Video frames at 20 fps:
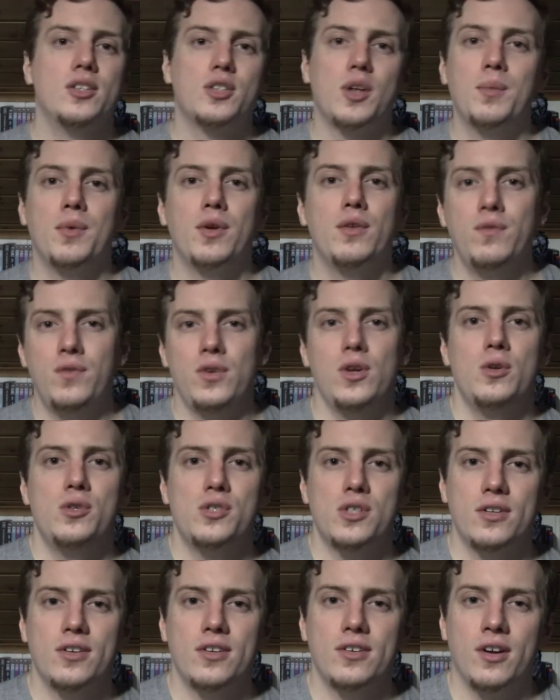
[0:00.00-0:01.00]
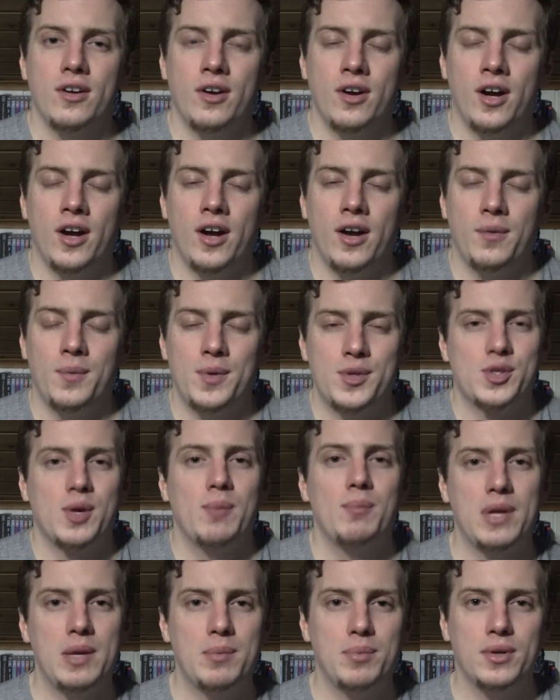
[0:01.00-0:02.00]
some confusion with
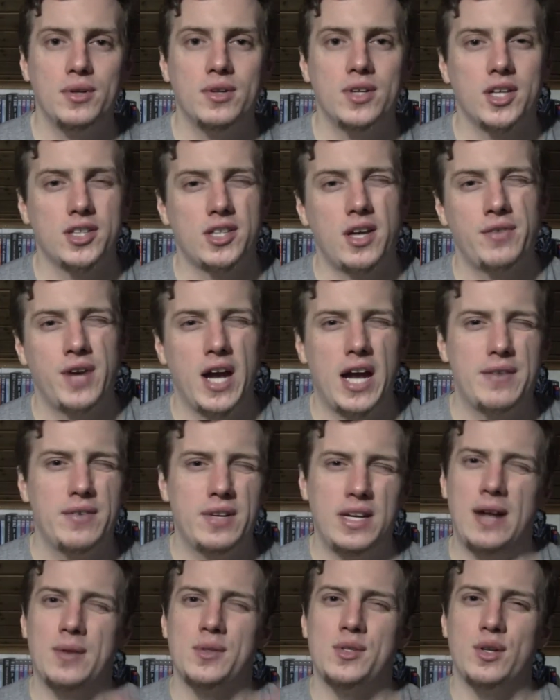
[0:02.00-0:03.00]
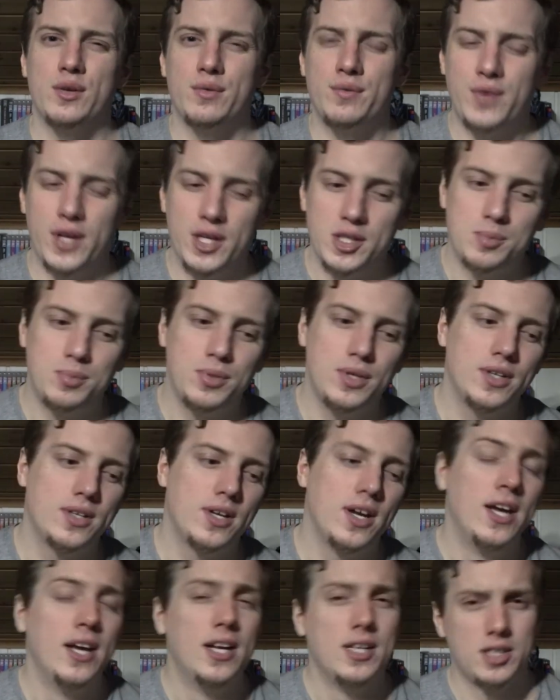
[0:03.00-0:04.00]
some people, because I've kind of announced it on
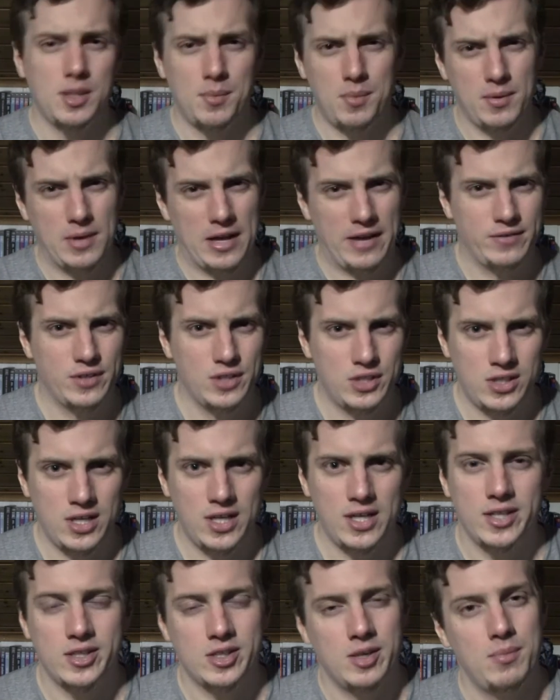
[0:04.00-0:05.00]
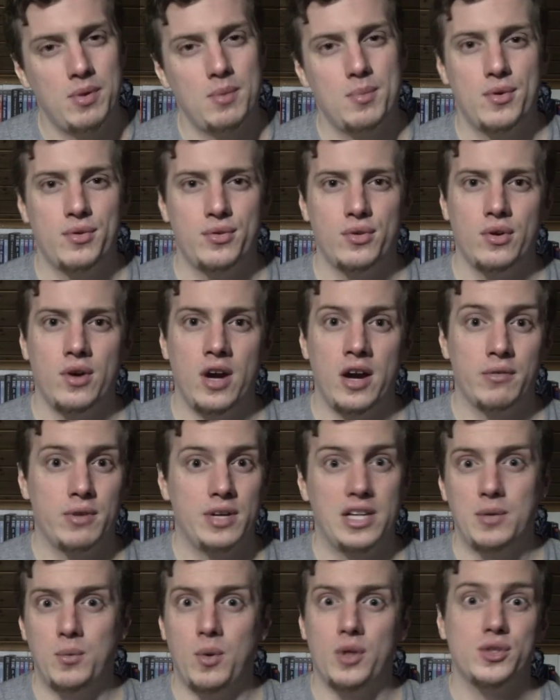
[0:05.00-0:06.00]
Facebook. Some people haven't seen it, some people thought I
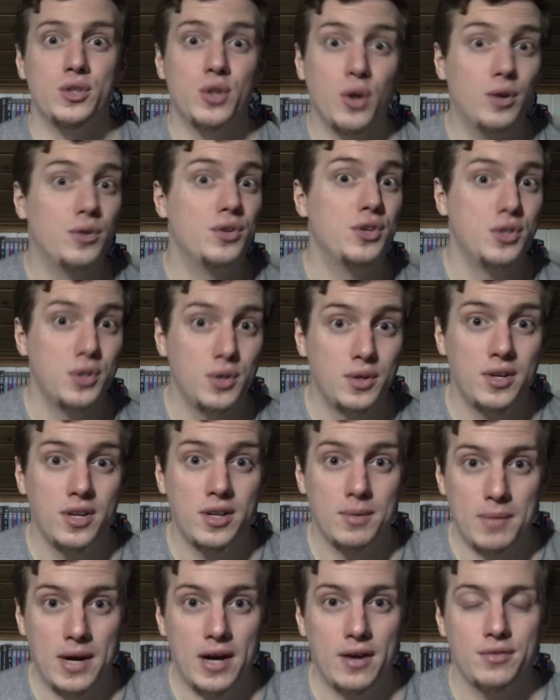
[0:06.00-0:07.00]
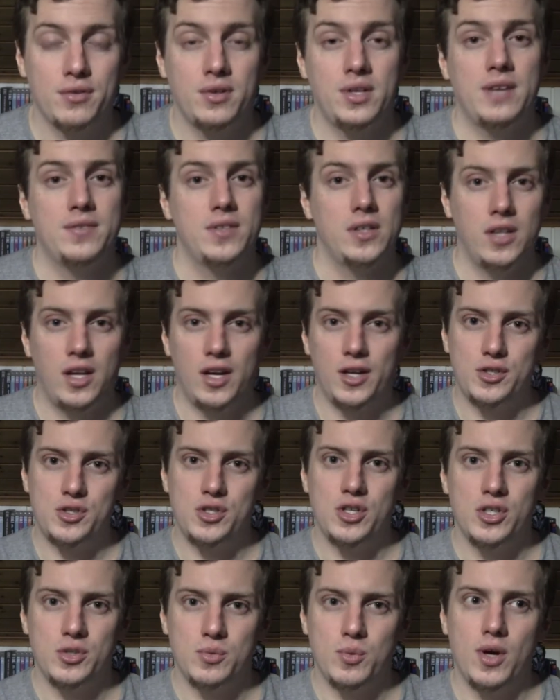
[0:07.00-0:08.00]
really wasn't going to do another marathon after
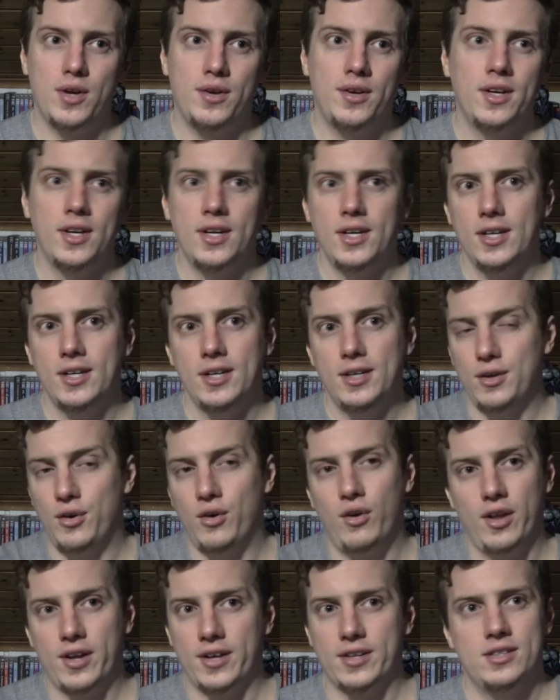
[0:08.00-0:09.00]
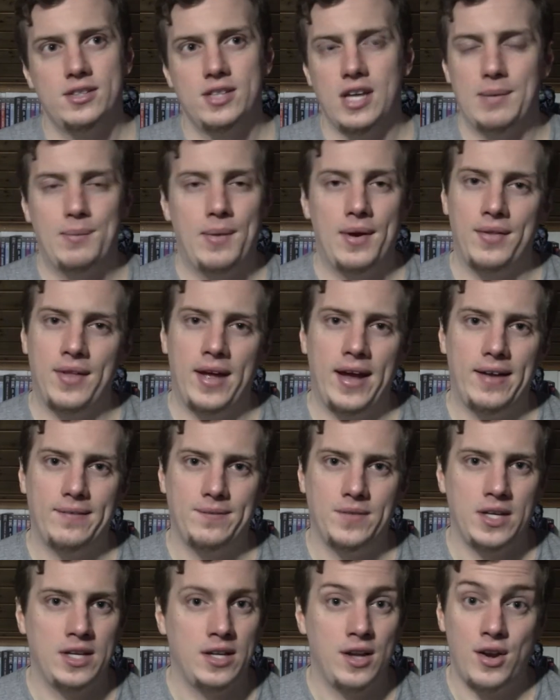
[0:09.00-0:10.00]
last year's one. All I can say about
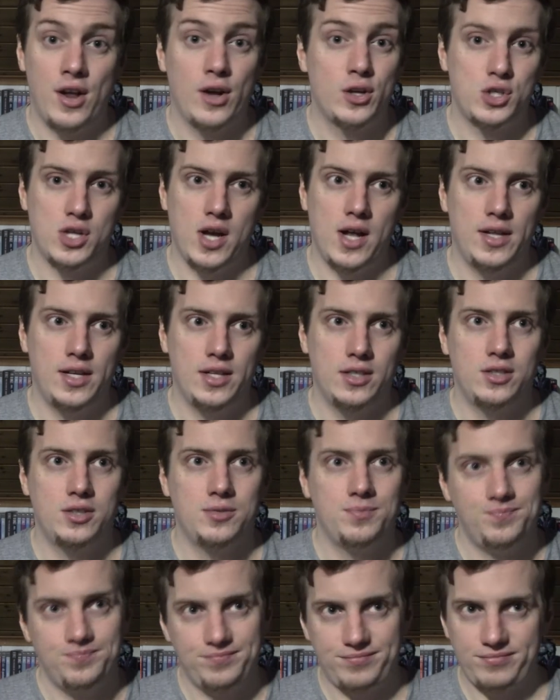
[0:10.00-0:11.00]
that, in a nutshell, is